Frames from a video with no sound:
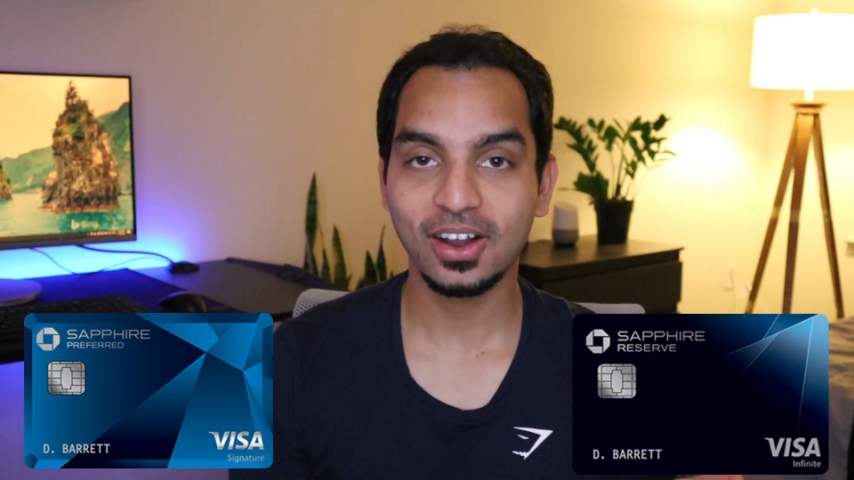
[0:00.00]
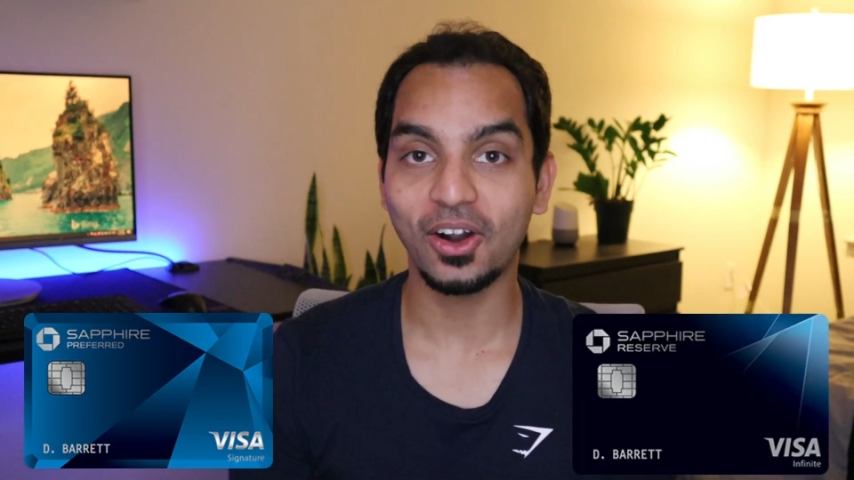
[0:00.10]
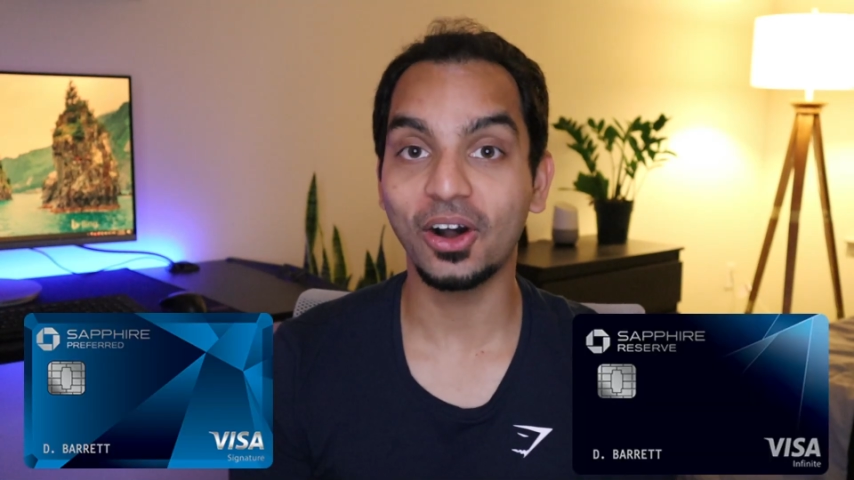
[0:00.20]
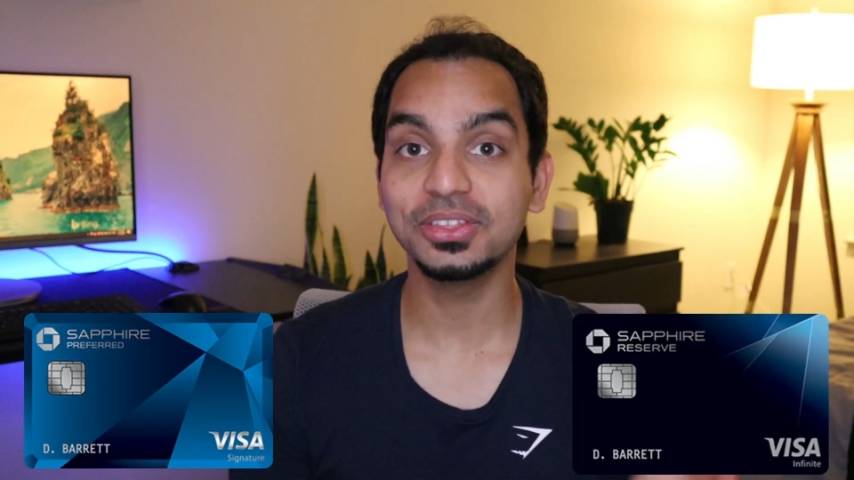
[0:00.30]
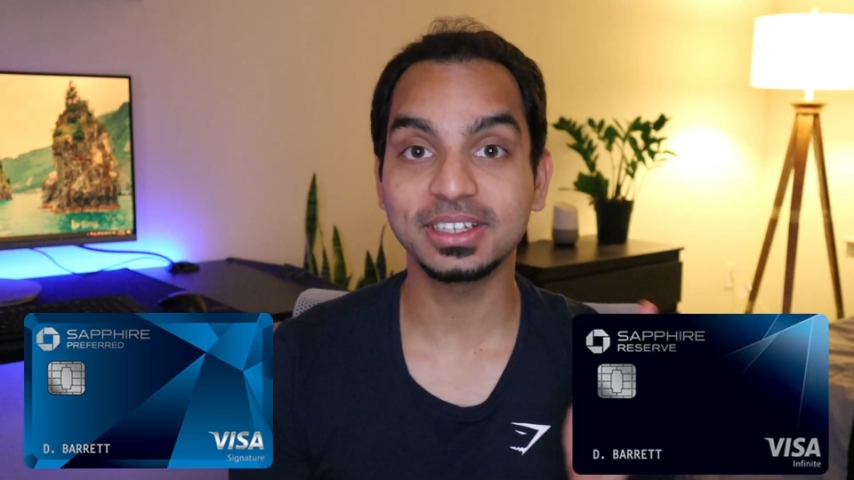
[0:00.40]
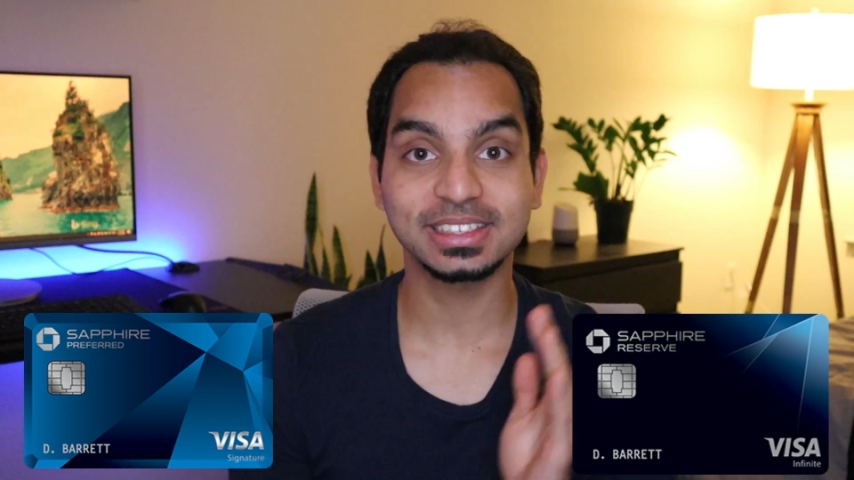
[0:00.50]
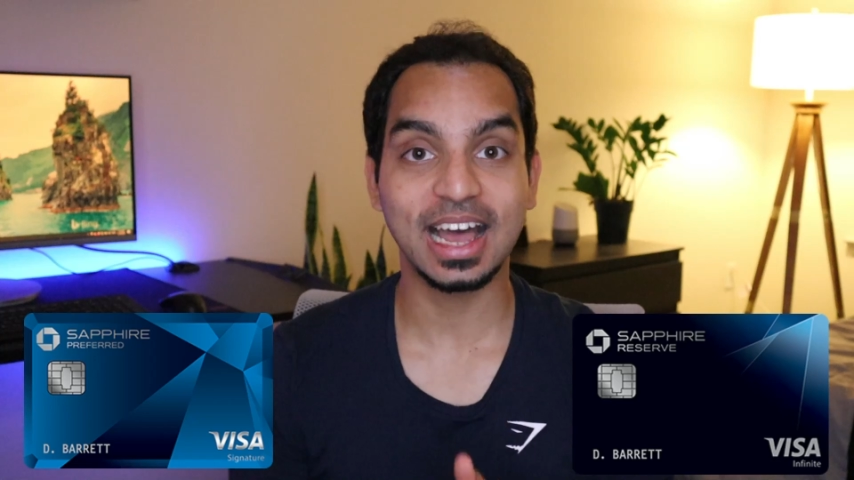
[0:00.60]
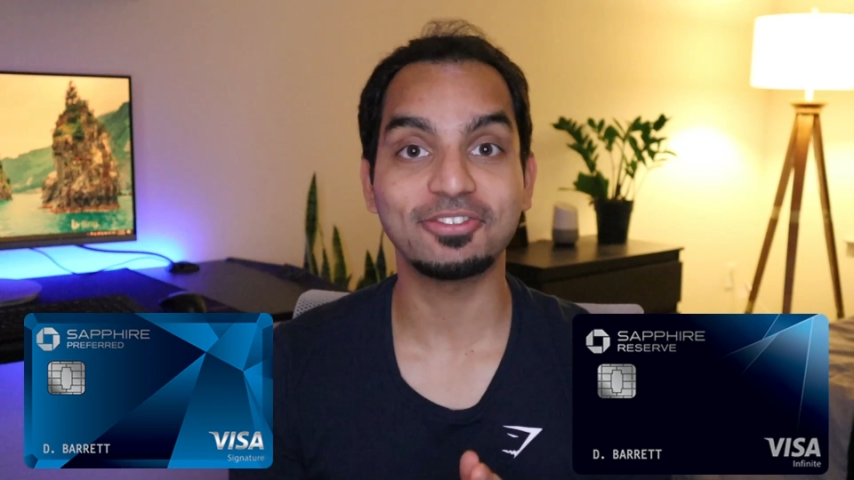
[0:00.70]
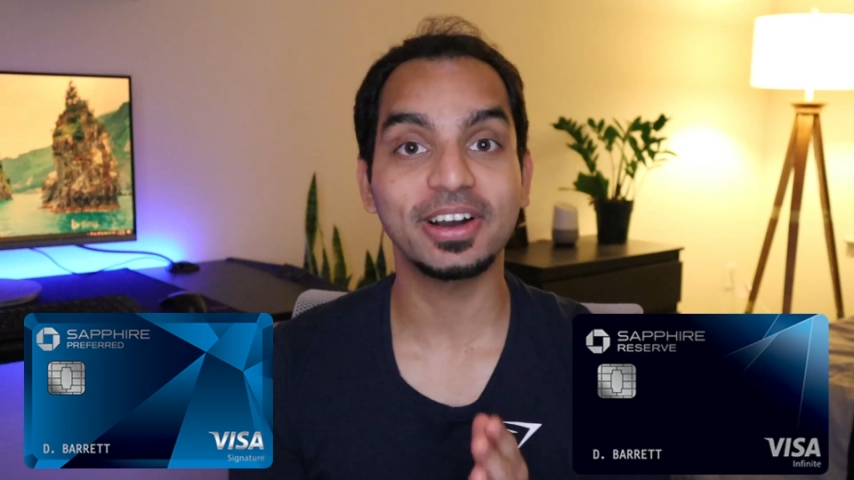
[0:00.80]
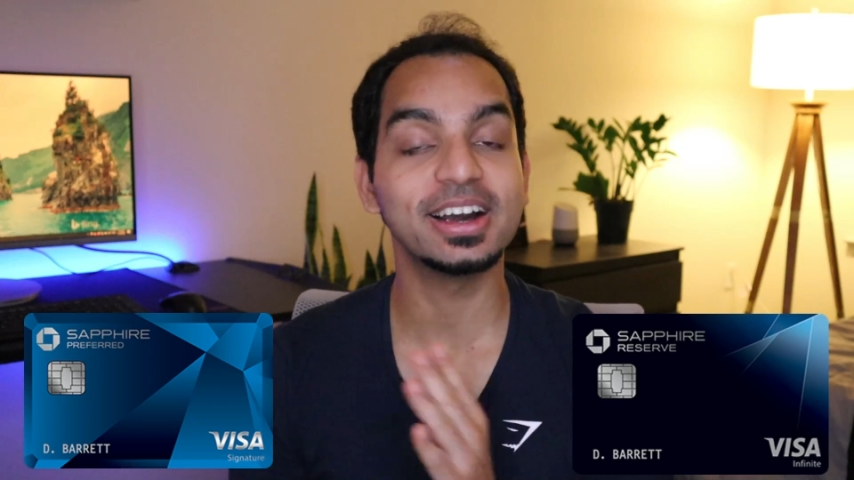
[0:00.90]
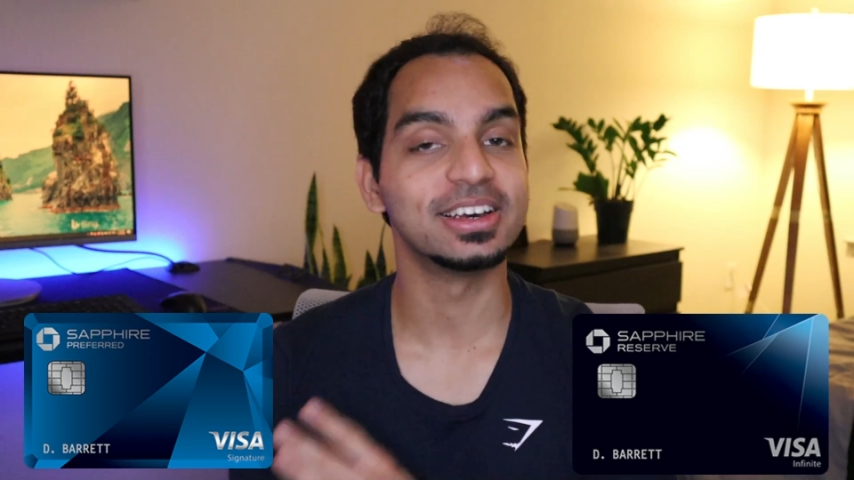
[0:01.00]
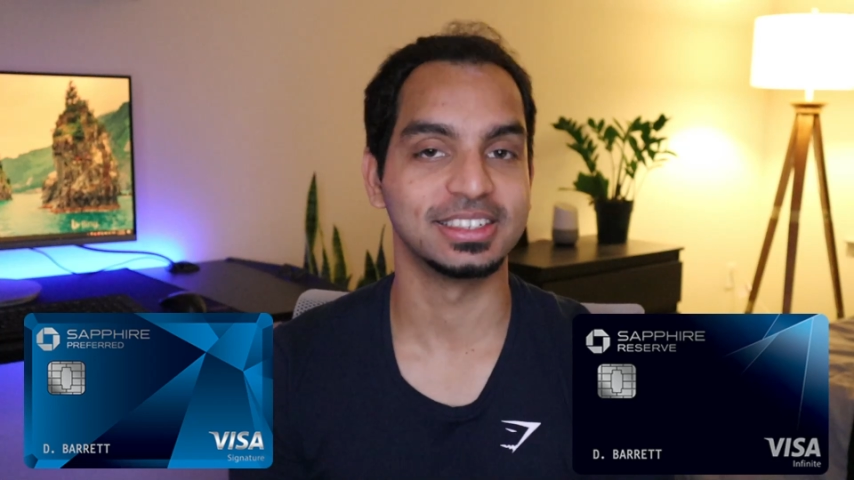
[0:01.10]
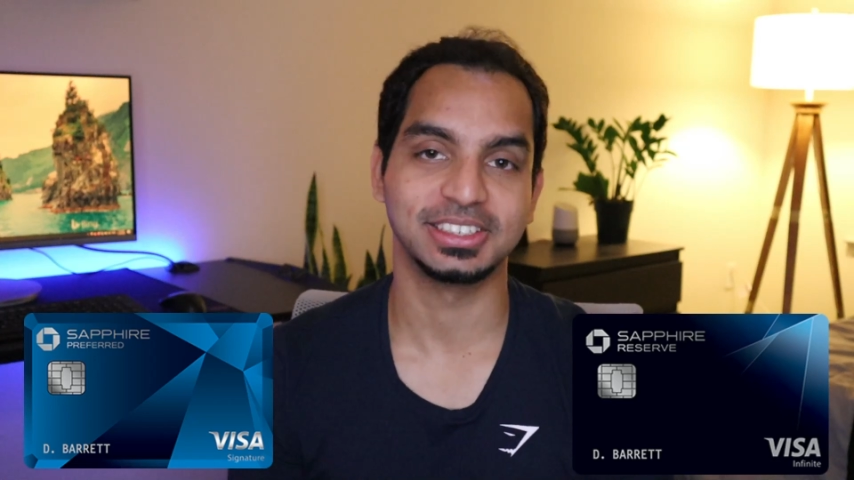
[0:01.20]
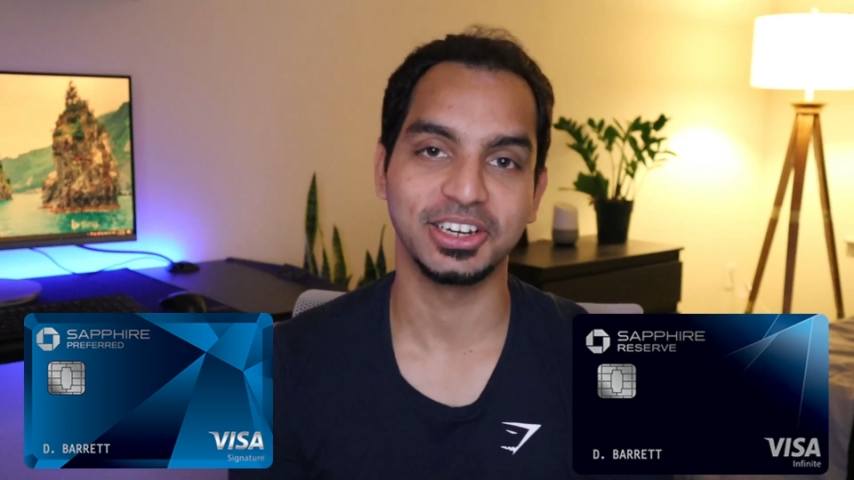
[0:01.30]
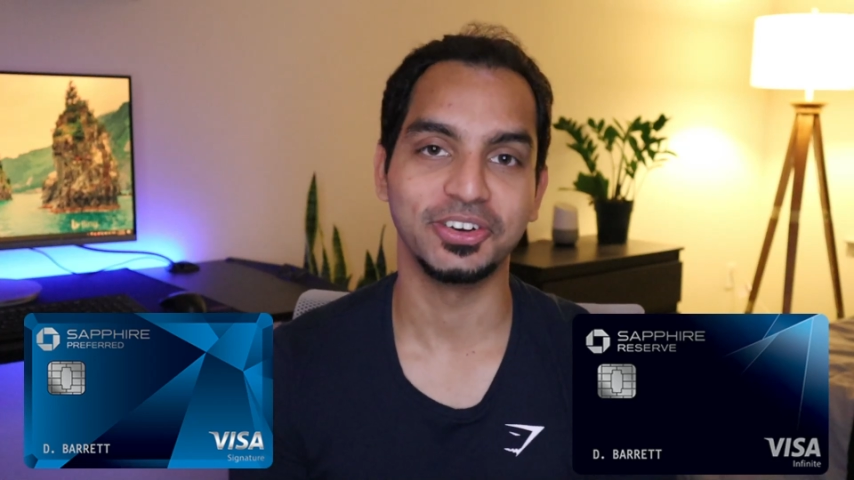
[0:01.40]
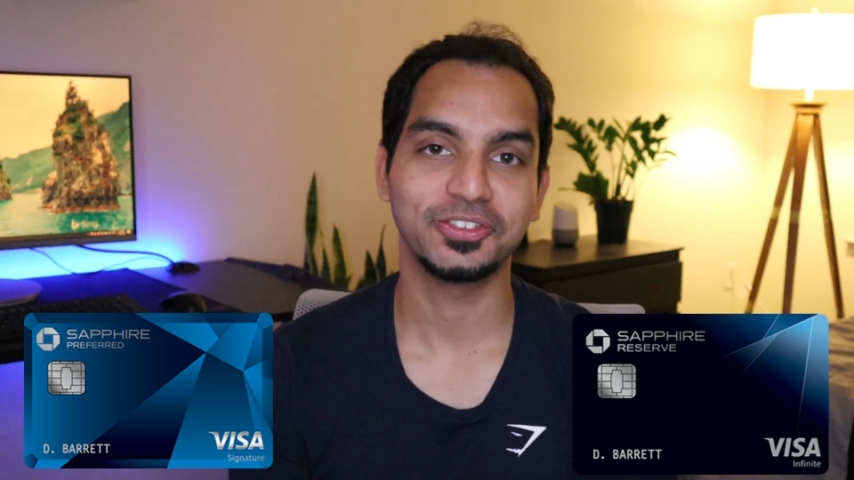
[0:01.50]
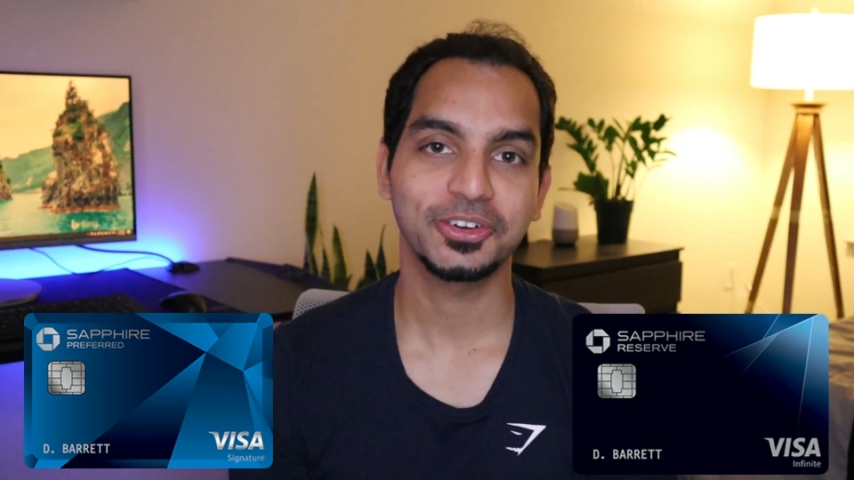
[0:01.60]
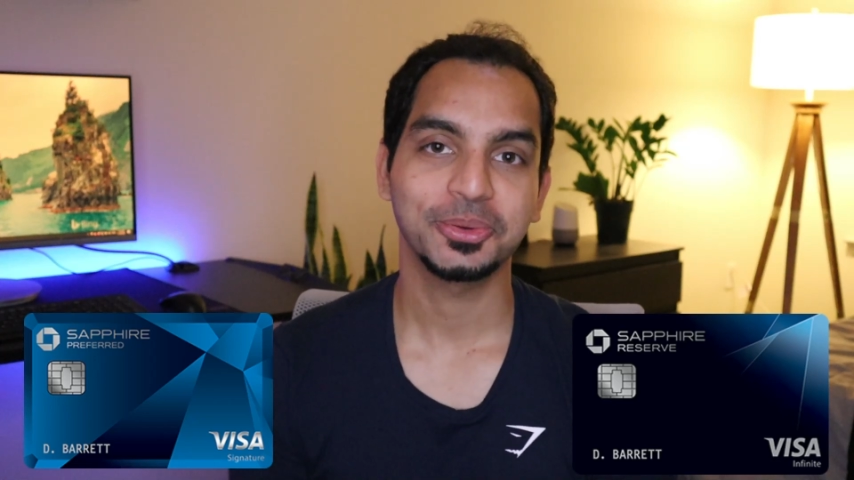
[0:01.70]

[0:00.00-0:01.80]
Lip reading: or the Sapphire Reserve.